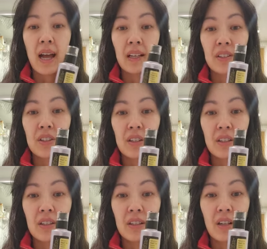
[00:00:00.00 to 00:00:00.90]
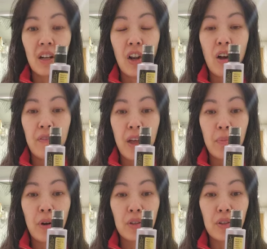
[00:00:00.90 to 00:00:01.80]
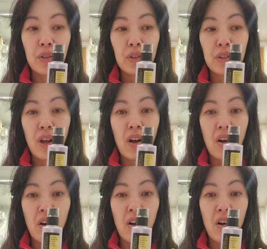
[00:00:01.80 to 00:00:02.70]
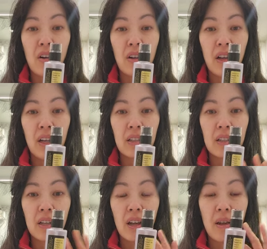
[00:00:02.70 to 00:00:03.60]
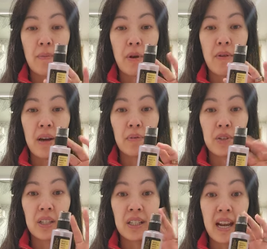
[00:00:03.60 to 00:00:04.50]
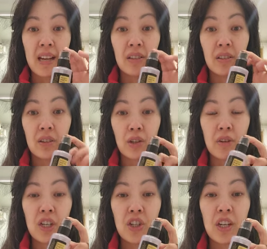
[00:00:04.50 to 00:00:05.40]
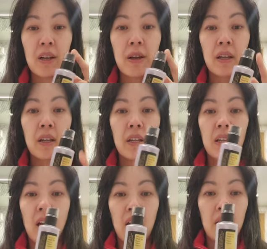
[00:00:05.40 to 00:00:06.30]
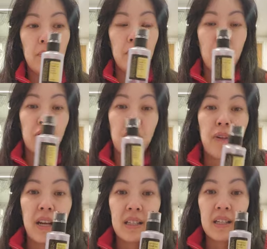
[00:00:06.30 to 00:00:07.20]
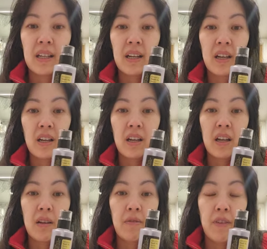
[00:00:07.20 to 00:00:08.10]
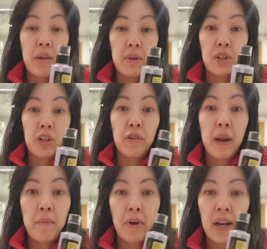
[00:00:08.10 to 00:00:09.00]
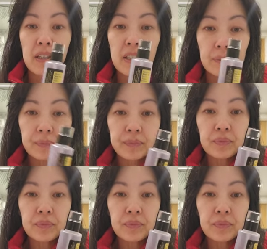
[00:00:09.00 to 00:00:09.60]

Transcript: And a lot of their products are around snail secretion. Cosrx is a famous Korean brand,